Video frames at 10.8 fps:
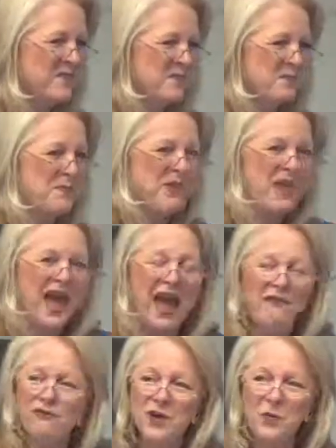But
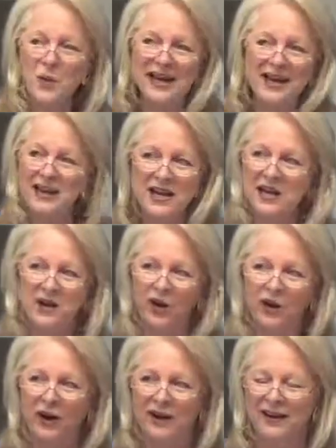everyone in here
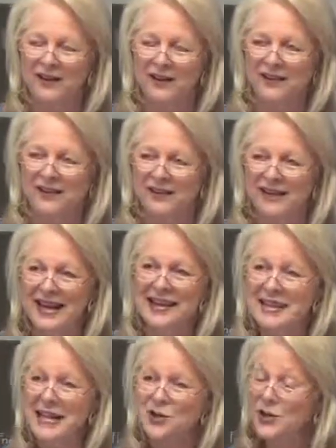can
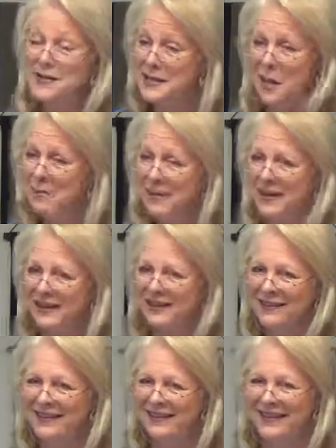teach us something.
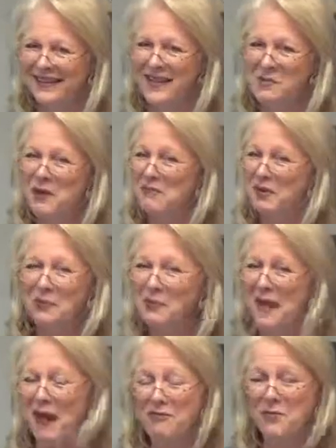We've learned
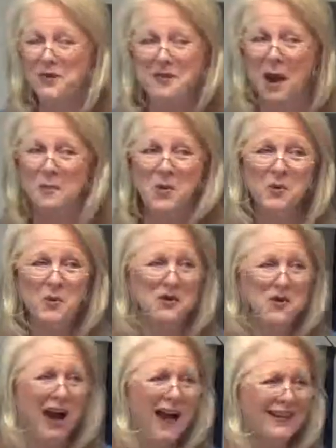that from the time we were a
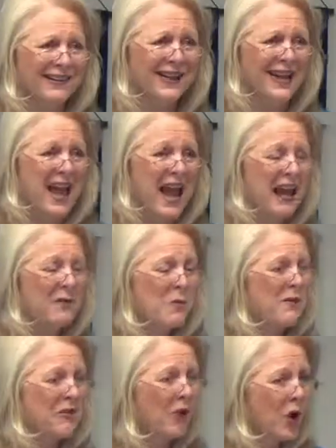child, and
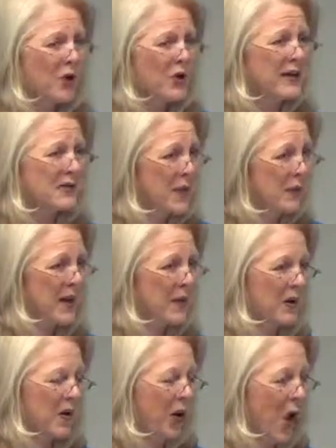we've learned as we went
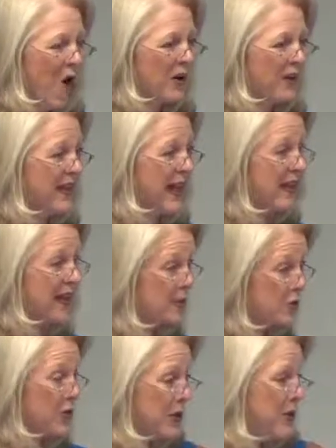along that it's
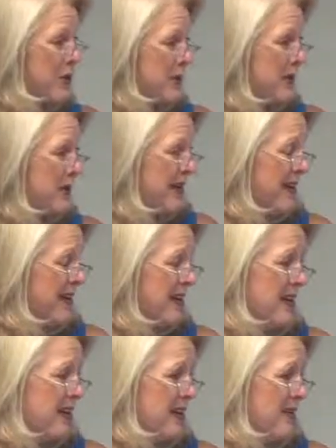truth.
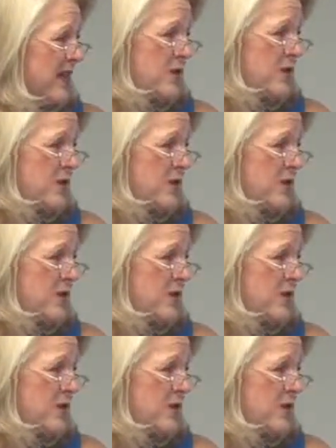There's